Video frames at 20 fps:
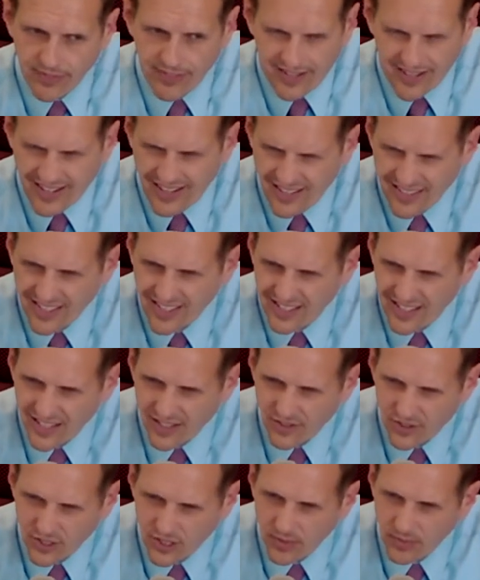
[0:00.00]
think
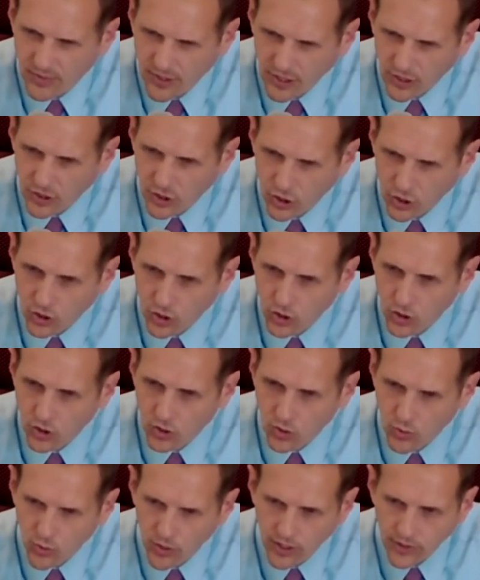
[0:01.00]
had something to do
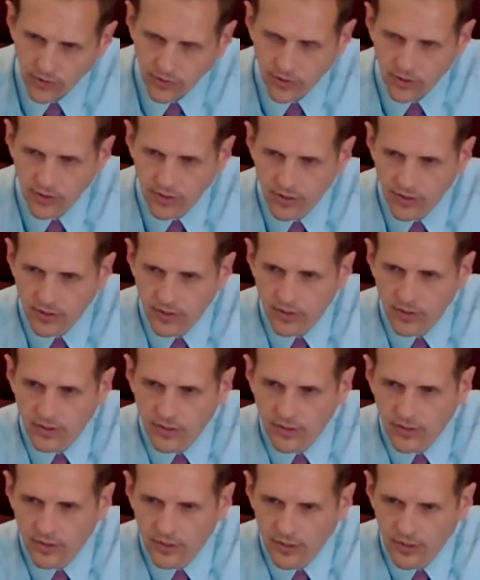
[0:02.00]
with,
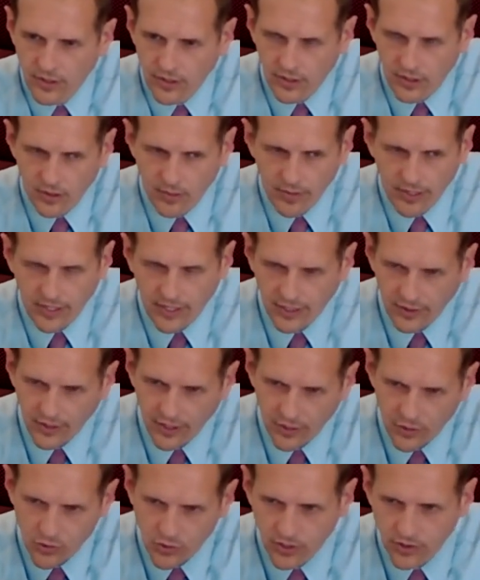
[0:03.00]
making
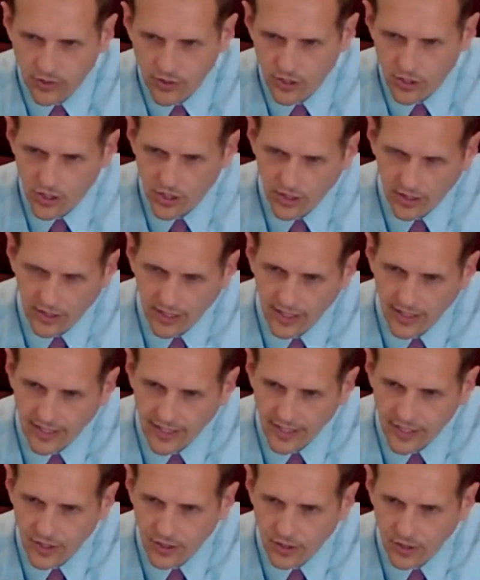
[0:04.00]
that transition a lot
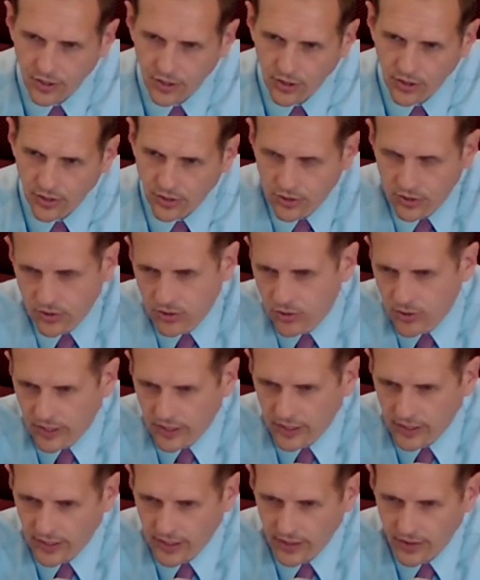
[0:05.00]
easier because they're doing a
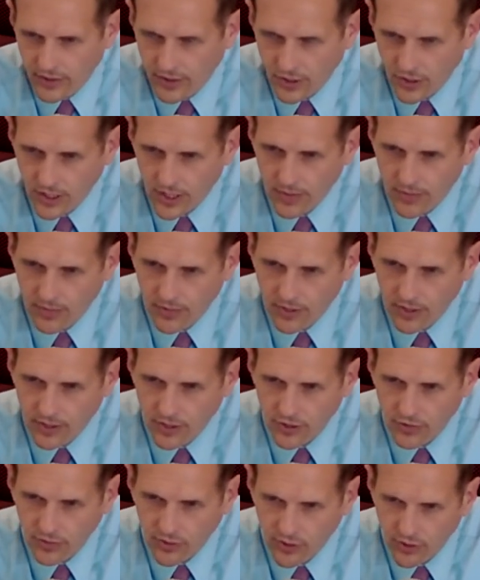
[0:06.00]
lot of the same things
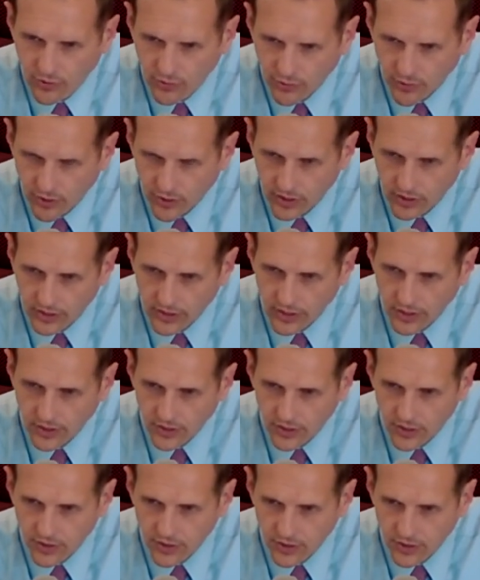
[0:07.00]
for other facilities
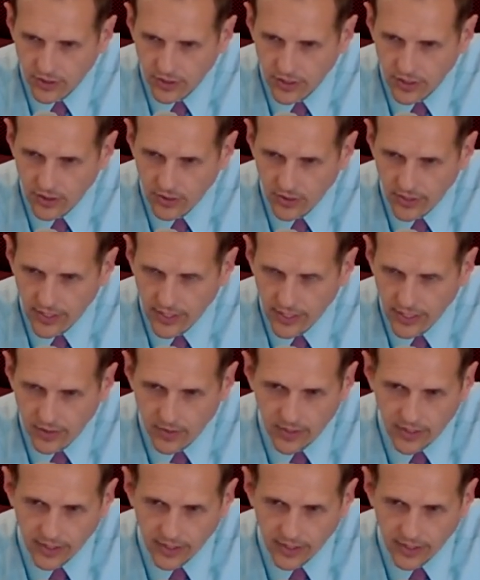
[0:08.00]
in the city already anyway.